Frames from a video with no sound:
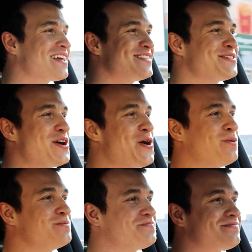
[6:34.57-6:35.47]

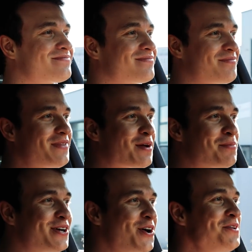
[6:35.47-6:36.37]
So
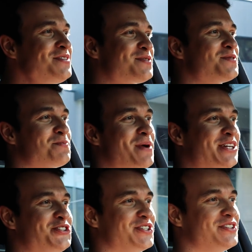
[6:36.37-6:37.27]
because the
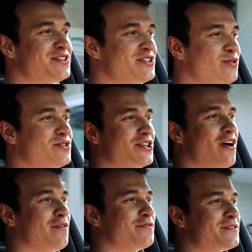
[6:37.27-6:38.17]
suspension is so
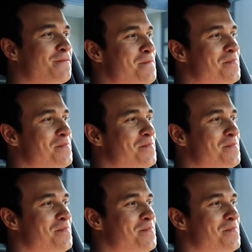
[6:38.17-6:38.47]
soft,